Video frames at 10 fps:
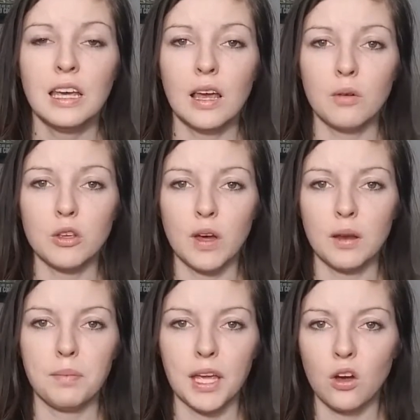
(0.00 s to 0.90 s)
and when you end
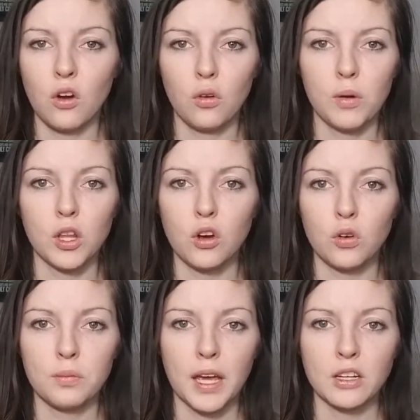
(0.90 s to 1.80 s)
up being home
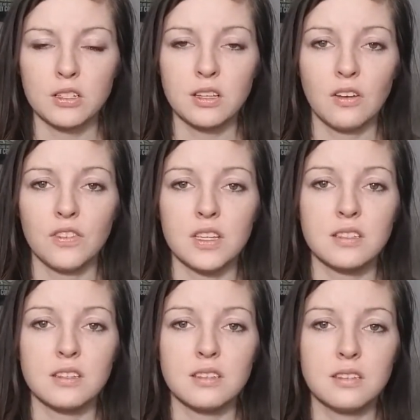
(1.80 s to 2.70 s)
alone by yourself,
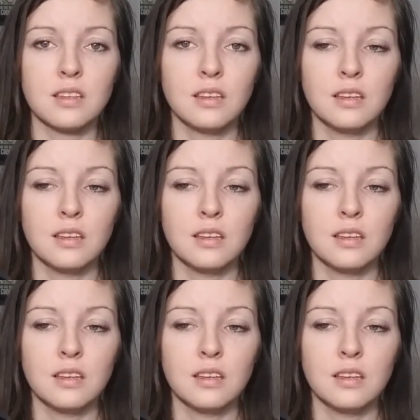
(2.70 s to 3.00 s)
this is